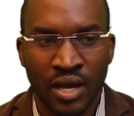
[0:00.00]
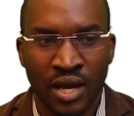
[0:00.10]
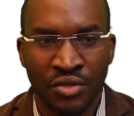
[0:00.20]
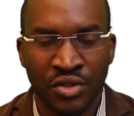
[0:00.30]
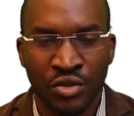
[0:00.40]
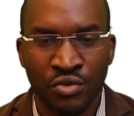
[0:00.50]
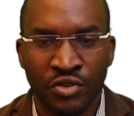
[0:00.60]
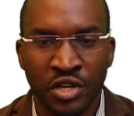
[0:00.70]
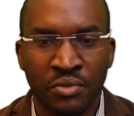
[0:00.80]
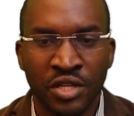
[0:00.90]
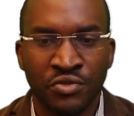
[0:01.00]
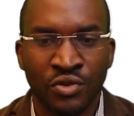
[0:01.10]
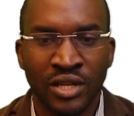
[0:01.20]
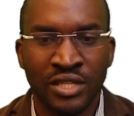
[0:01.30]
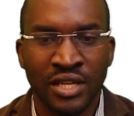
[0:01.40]
I thank you very much
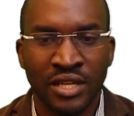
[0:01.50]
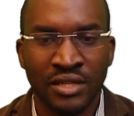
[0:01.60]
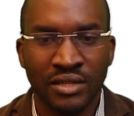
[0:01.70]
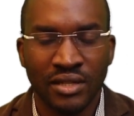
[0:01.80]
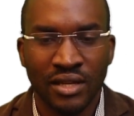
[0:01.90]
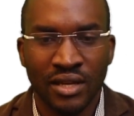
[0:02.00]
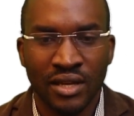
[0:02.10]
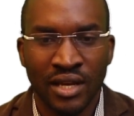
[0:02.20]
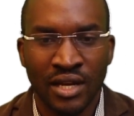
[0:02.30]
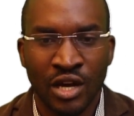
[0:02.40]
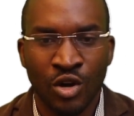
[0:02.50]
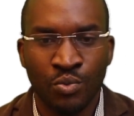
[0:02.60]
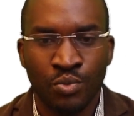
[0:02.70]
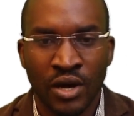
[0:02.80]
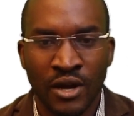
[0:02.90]
for listening, and I
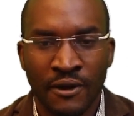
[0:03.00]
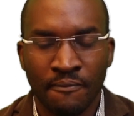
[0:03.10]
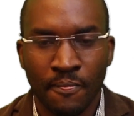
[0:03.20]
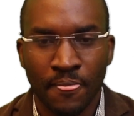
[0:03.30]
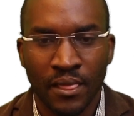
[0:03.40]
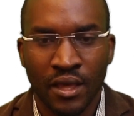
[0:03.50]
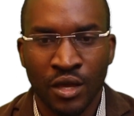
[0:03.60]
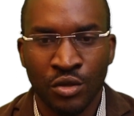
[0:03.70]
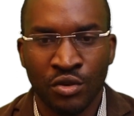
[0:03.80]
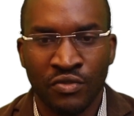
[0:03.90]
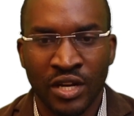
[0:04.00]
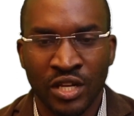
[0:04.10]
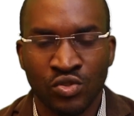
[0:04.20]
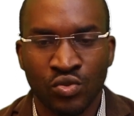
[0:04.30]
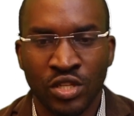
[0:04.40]
hope you have
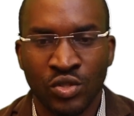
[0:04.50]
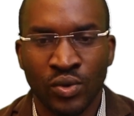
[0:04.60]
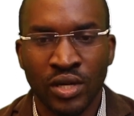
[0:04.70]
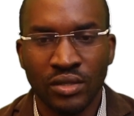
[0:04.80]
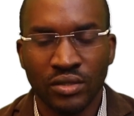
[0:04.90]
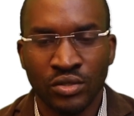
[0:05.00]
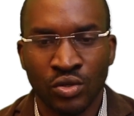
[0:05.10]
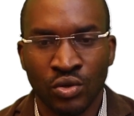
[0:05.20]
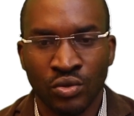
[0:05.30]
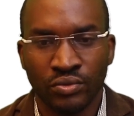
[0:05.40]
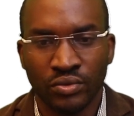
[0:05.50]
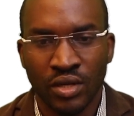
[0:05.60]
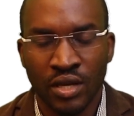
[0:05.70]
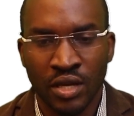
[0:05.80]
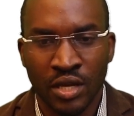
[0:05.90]
understood it well. So
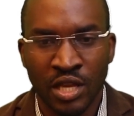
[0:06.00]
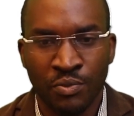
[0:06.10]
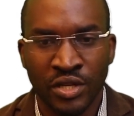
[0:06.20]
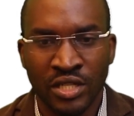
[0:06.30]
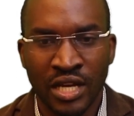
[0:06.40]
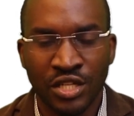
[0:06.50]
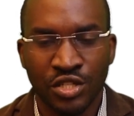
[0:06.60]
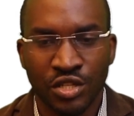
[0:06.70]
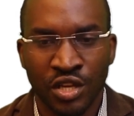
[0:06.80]
keep in touch.